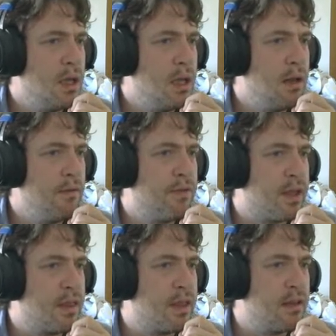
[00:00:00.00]
if
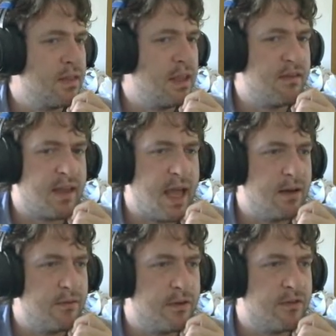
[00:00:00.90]
this
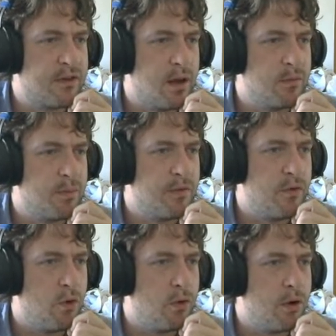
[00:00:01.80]
canvas comes
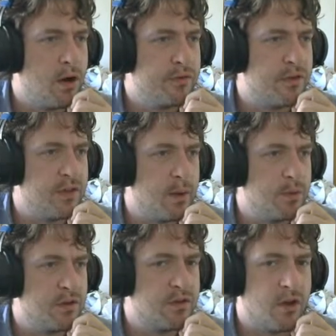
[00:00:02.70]
before or after, that would
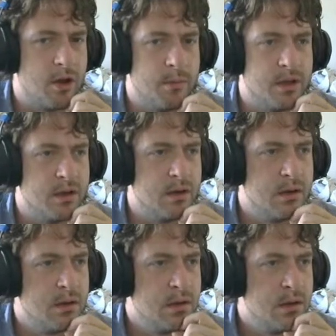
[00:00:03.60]
determine...
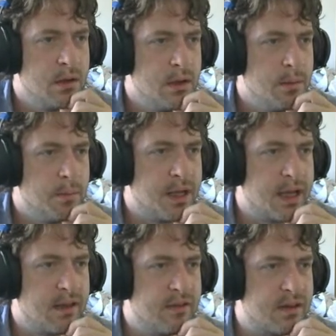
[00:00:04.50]
But I
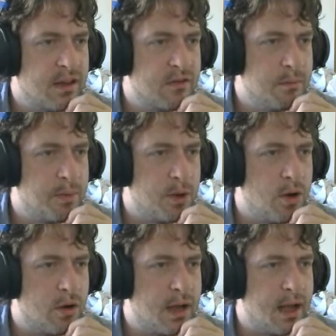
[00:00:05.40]
guess it doesn't
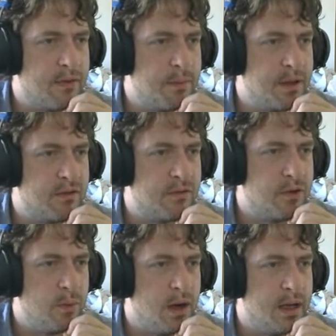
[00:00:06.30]
block other bits of
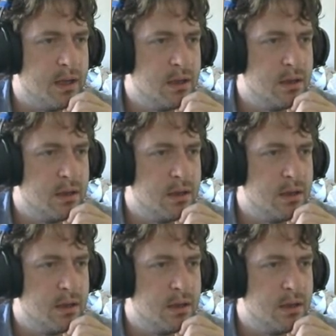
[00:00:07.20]
UI.